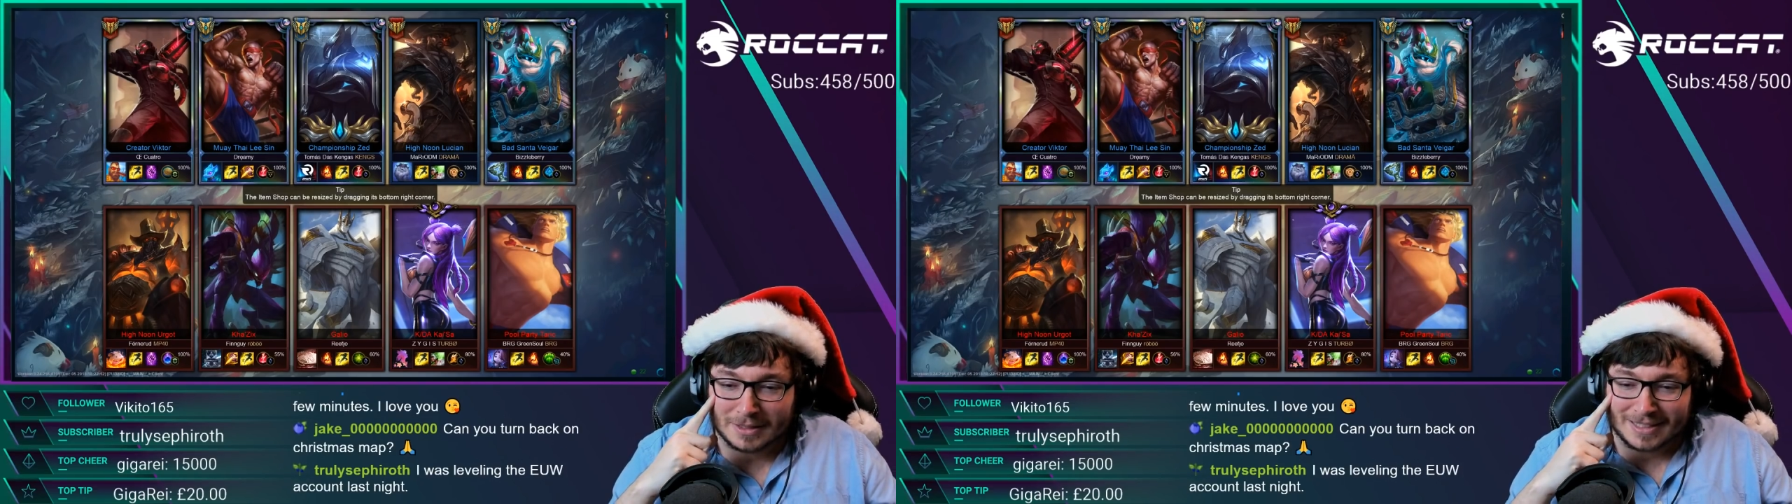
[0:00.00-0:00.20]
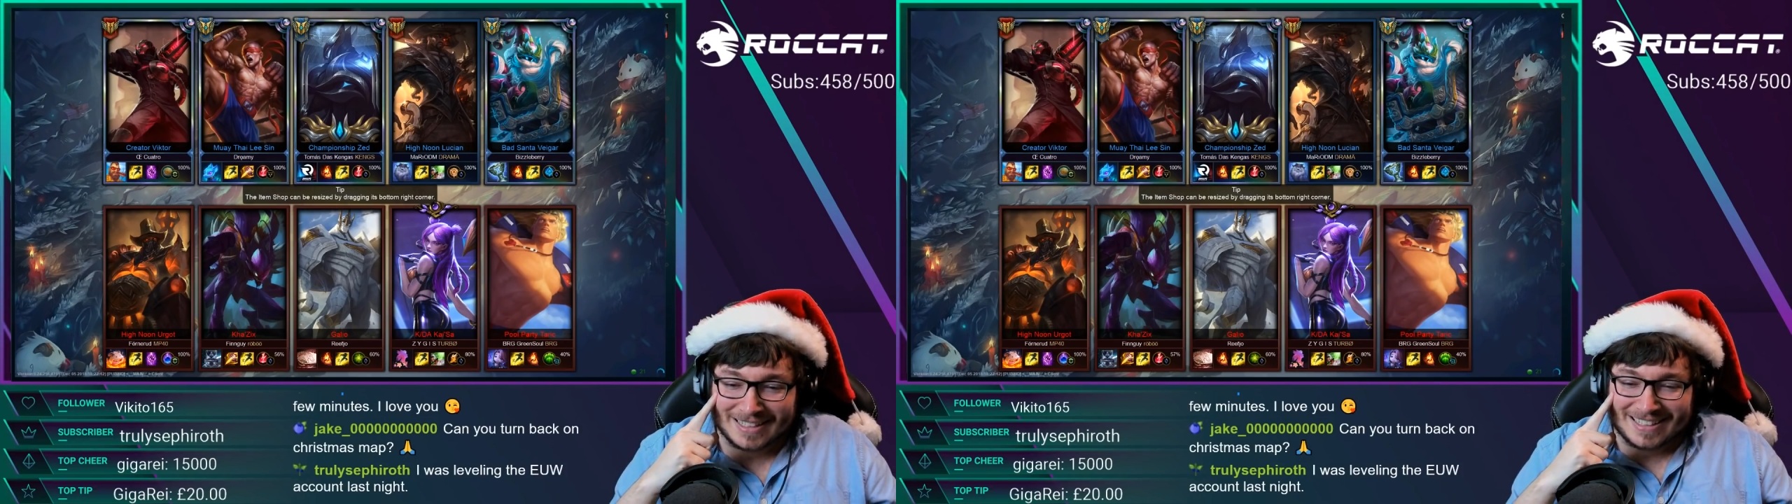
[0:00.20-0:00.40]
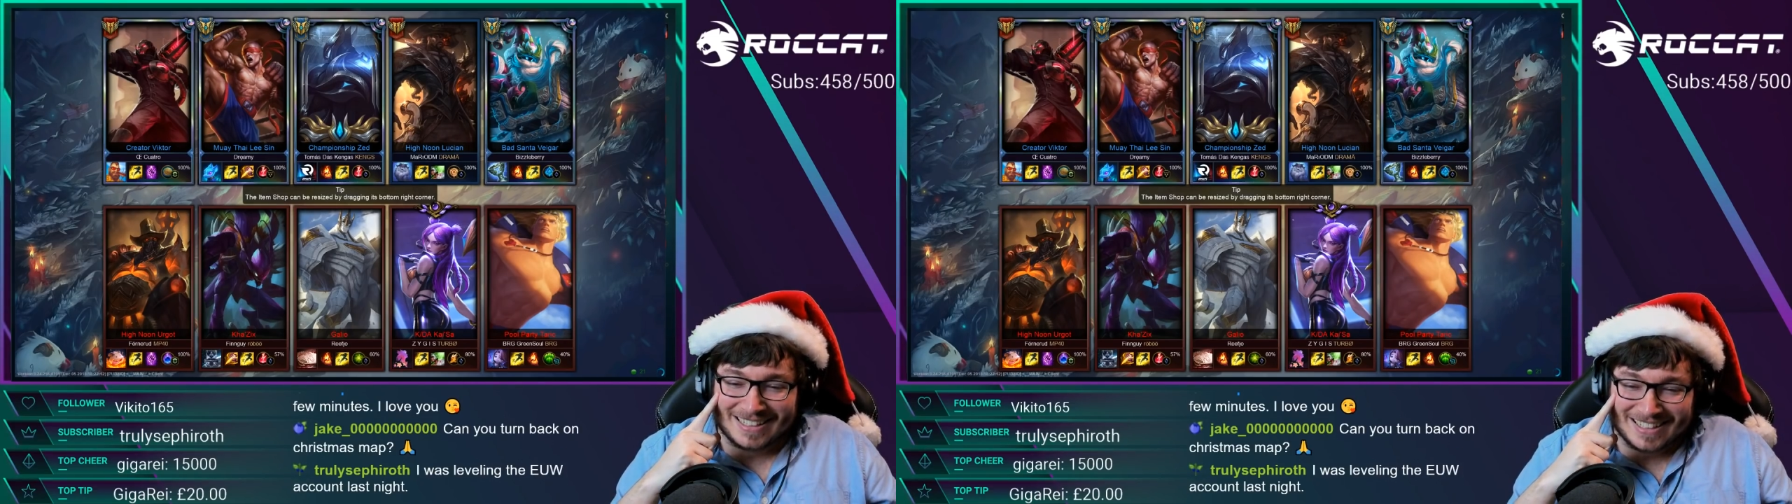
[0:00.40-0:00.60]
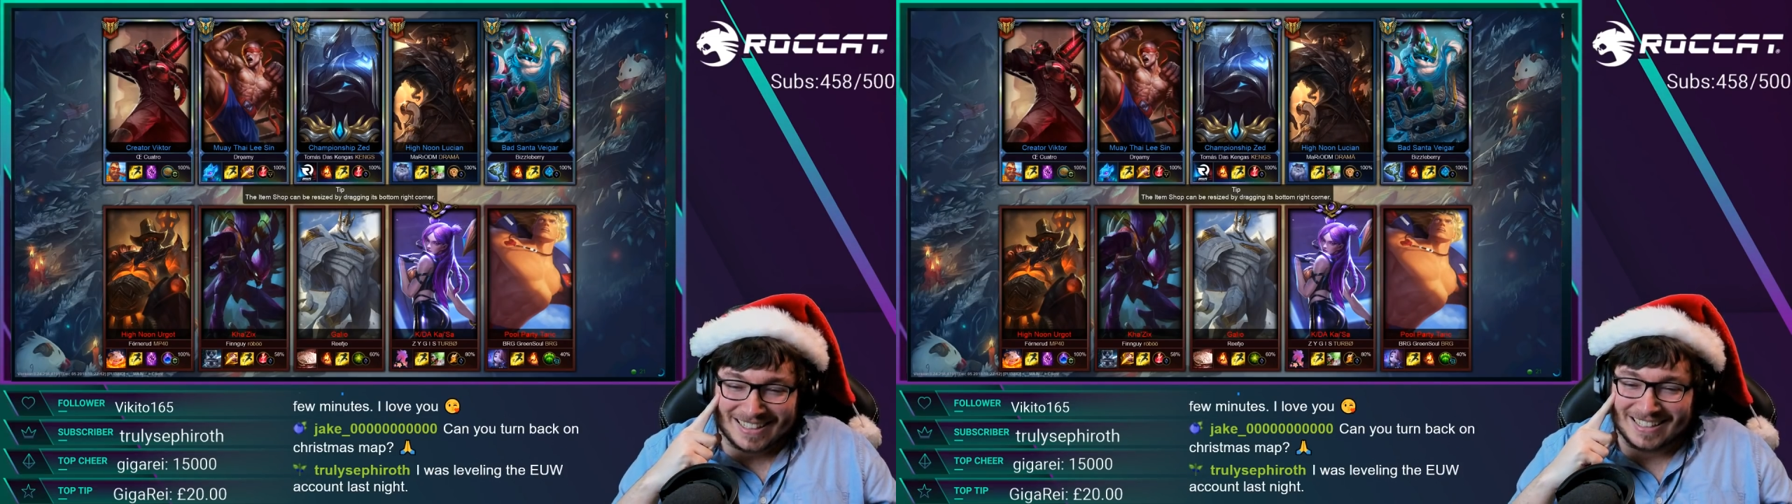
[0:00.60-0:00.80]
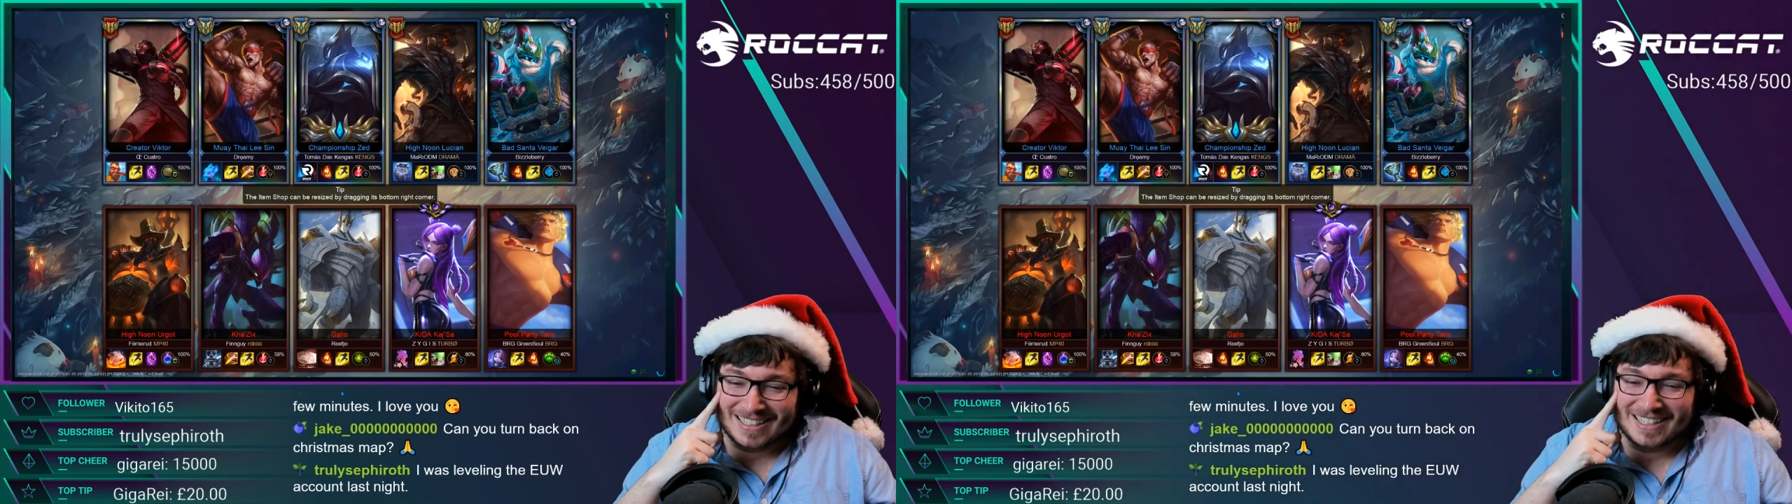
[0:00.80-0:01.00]
You
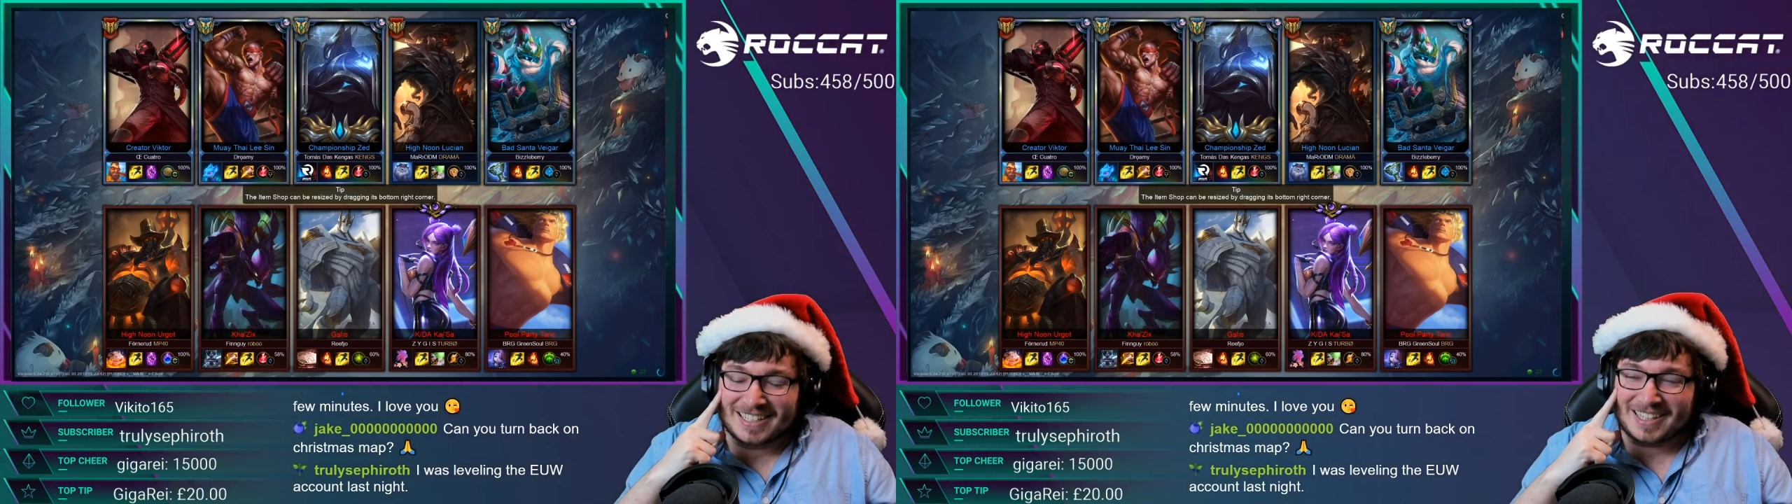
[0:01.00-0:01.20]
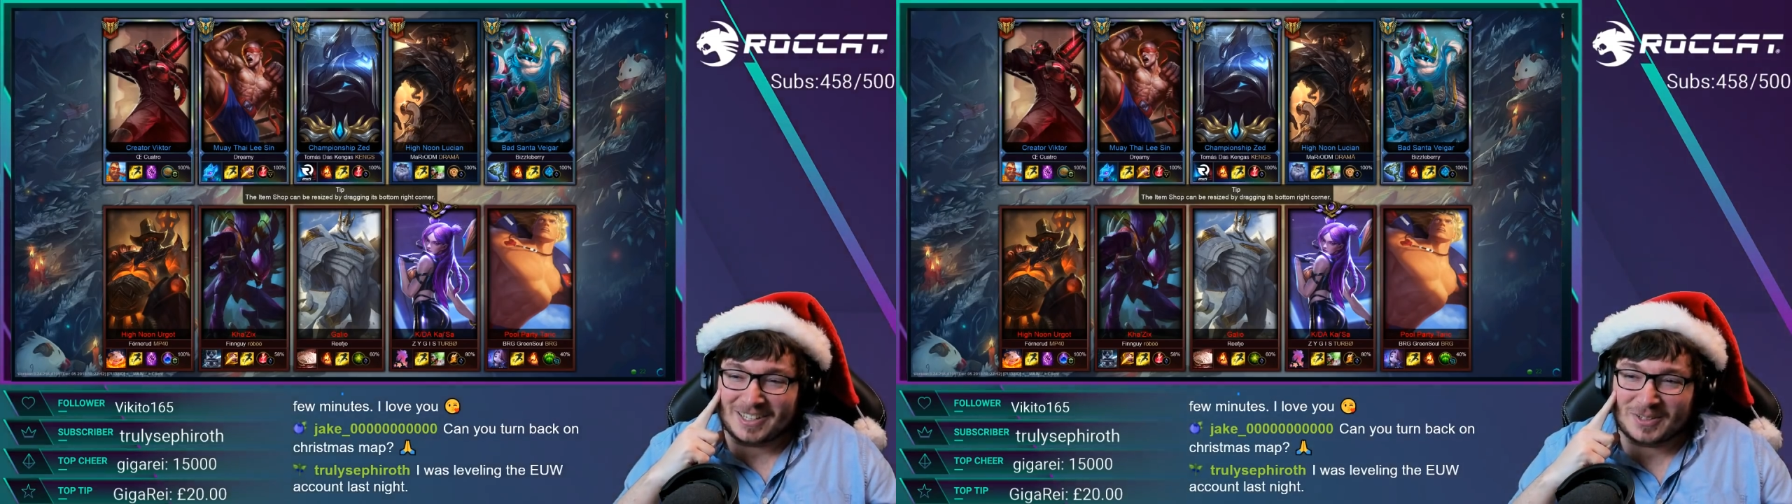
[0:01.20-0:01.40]
can